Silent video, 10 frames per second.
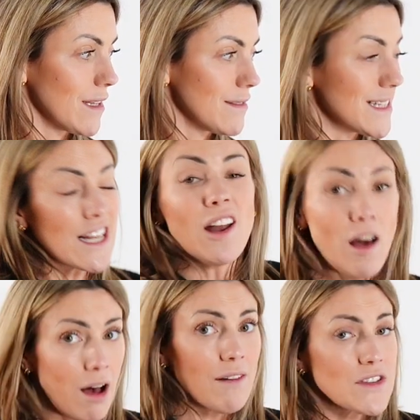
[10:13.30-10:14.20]
there's a
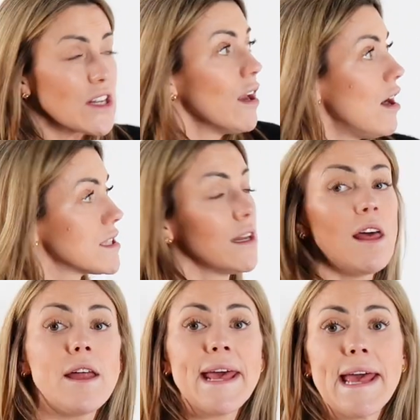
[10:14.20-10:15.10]
lot, there's a lot to
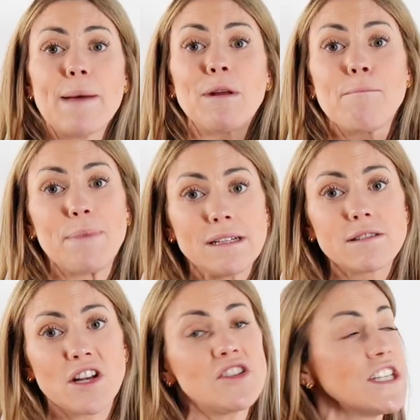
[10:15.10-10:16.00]
learn here, but it
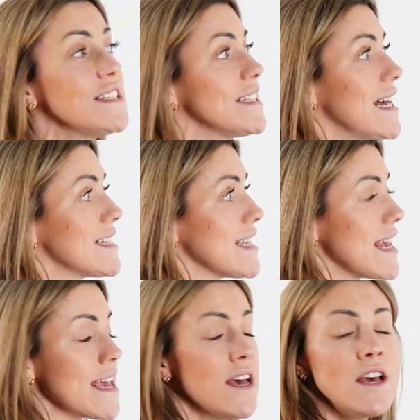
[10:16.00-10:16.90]
builds on
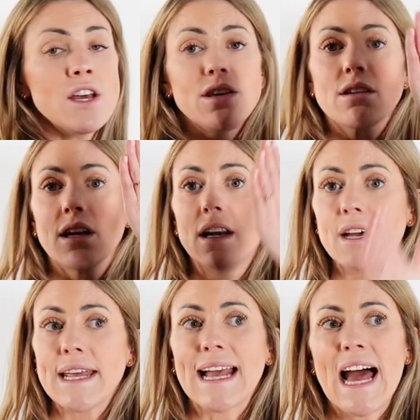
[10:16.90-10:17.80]
GCSE. You can
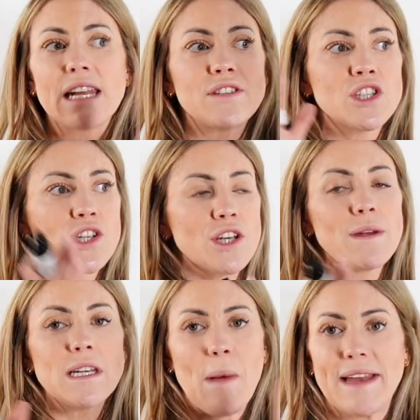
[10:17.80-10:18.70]
learn it kind of as two
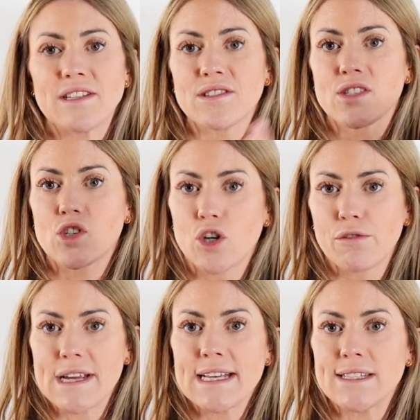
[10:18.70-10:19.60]
independent
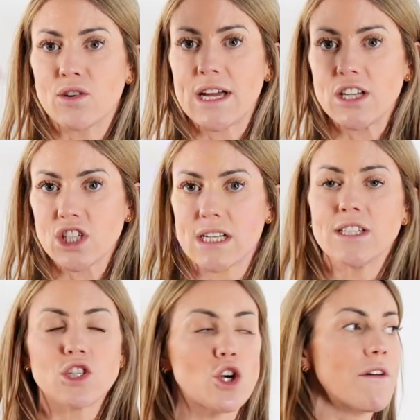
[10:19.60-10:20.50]
stories, your insulin
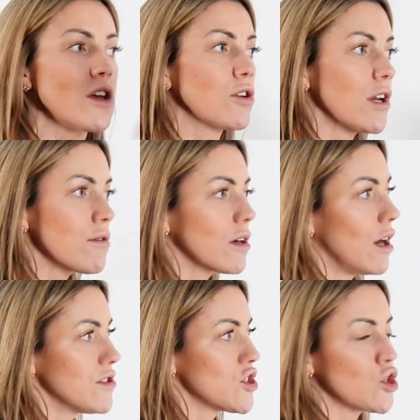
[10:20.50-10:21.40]
story, your
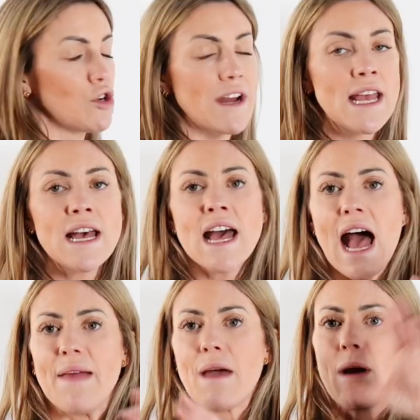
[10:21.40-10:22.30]
glucagon story,
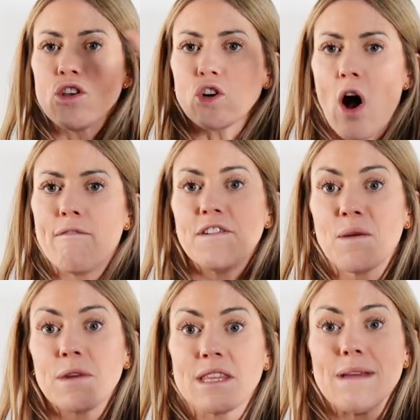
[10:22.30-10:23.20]
and then when you're
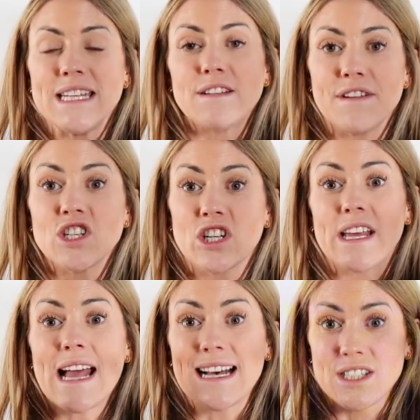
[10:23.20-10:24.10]
confident with them
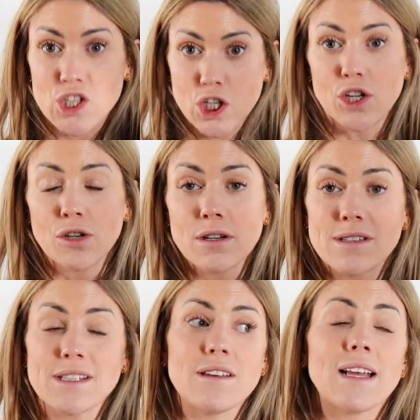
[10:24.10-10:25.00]
individually as
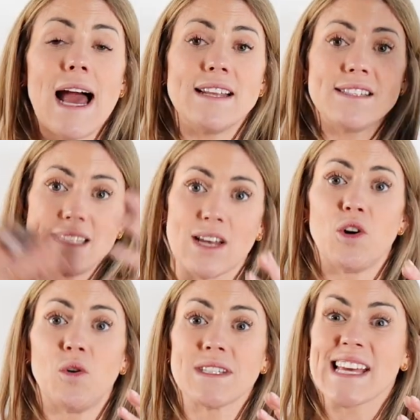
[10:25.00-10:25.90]
chunks, you can kind of stick it
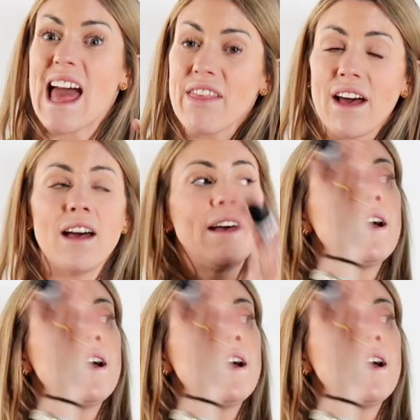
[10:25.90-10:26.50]
all together